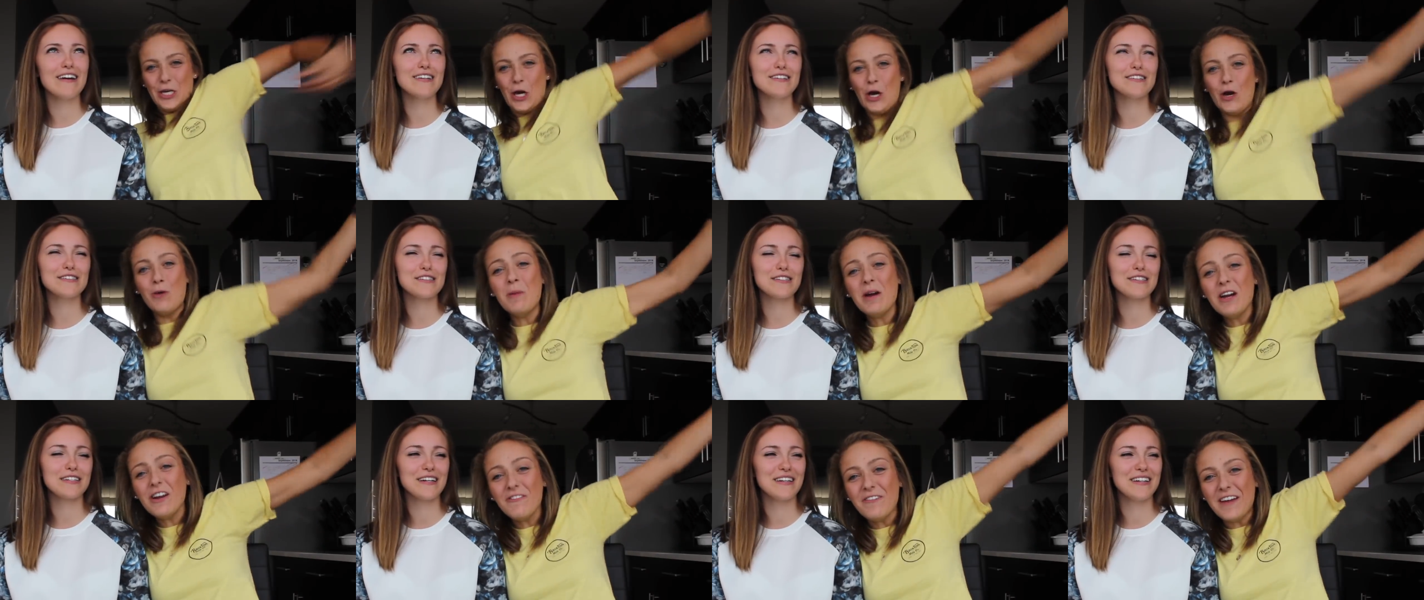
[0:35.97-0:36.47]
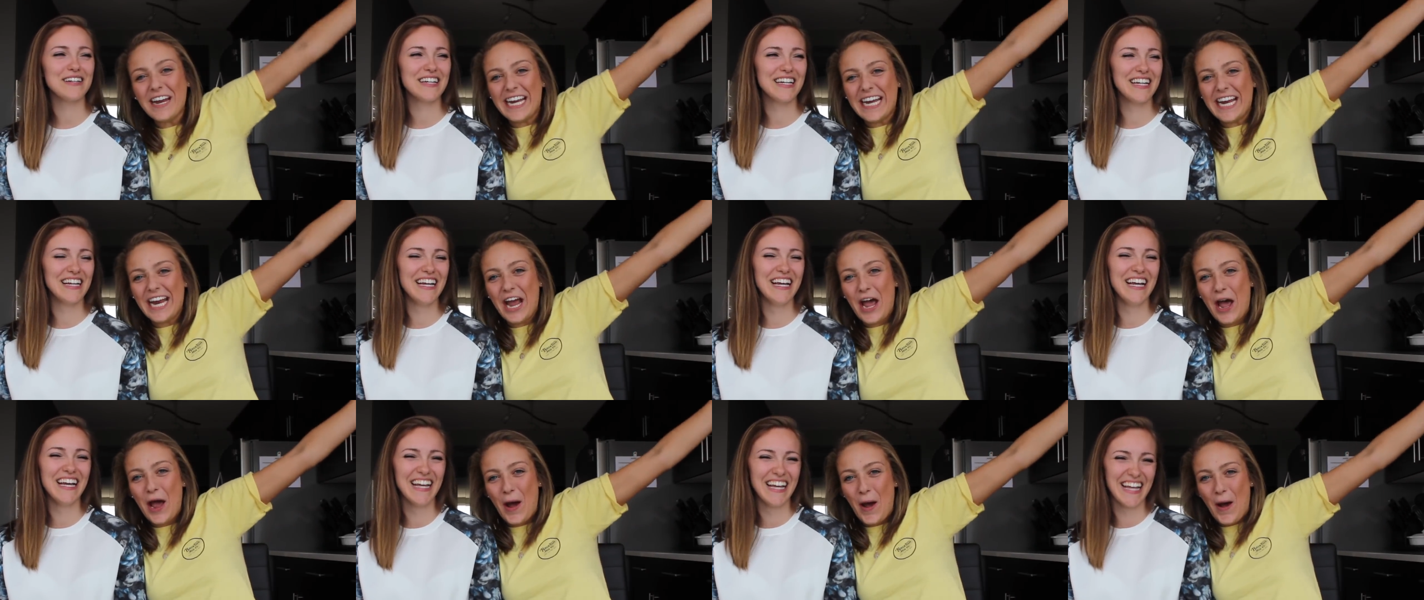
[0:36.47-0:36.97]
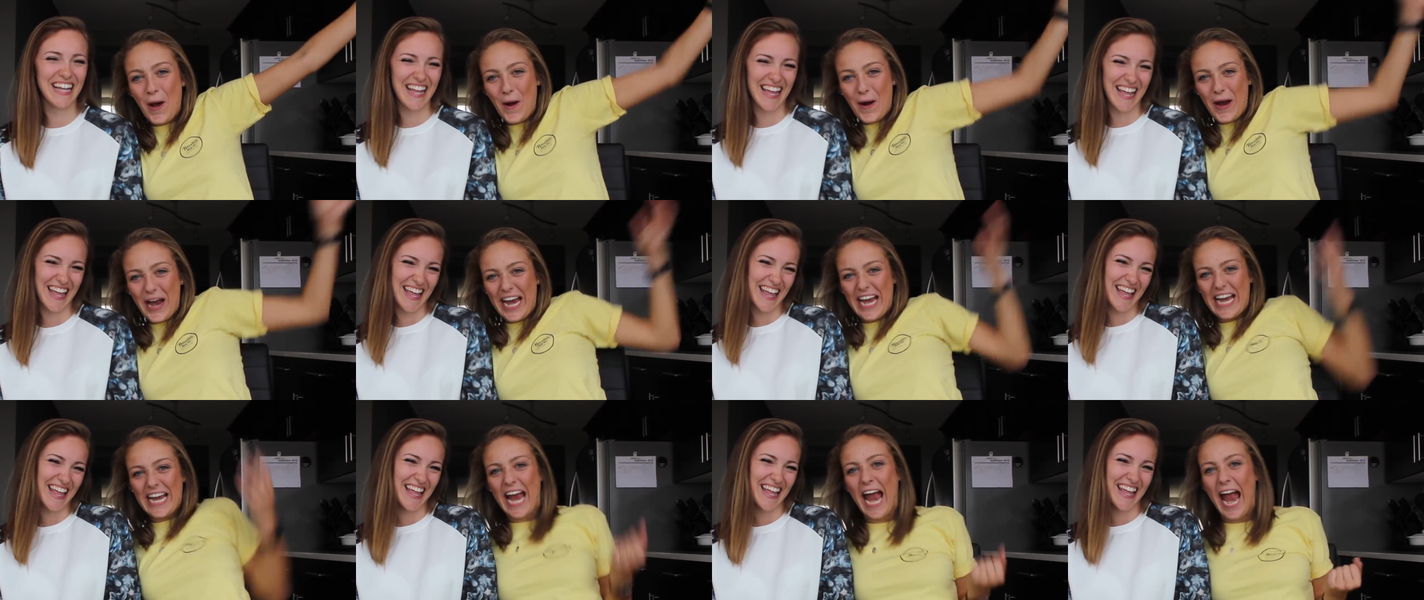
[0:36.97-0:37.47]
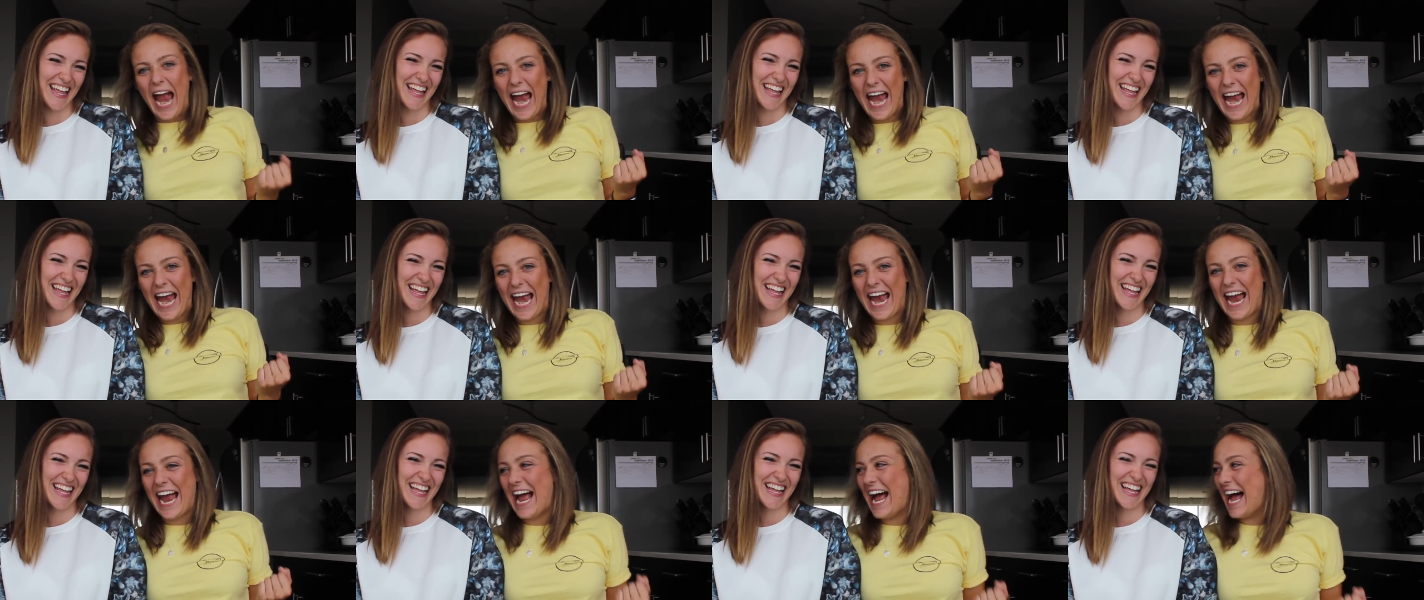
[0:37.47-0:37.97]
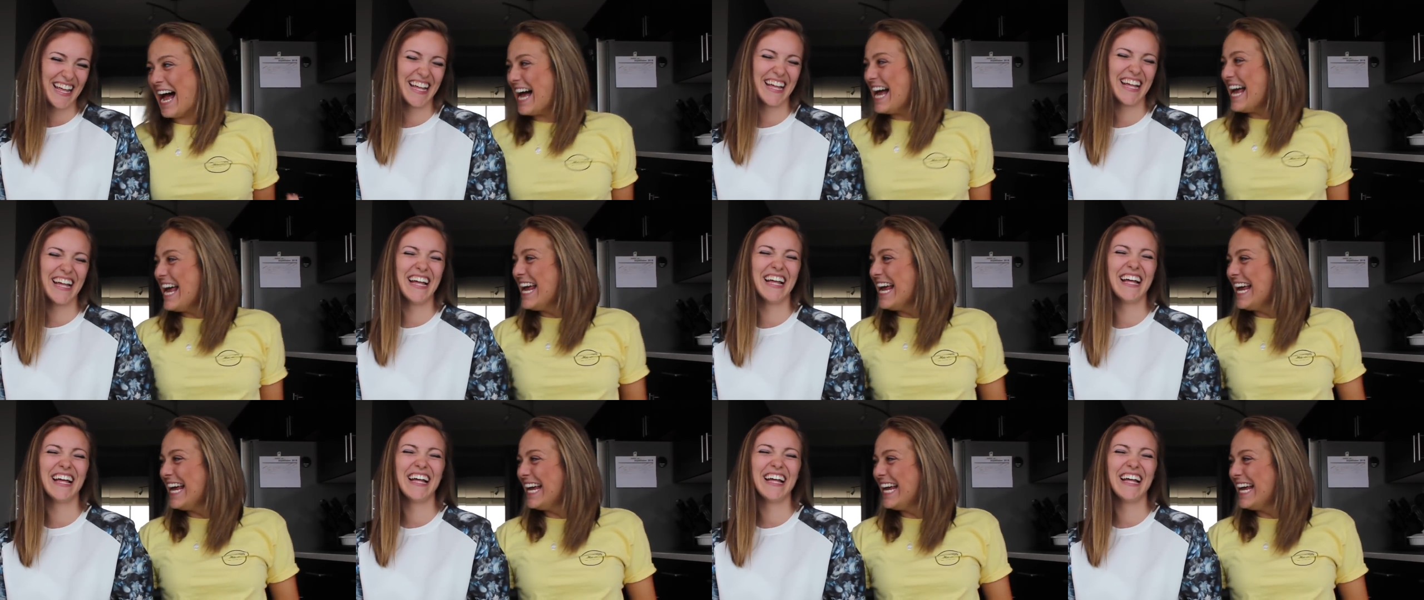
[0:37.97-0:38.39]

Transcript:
Speaker 1: two more video, yeah.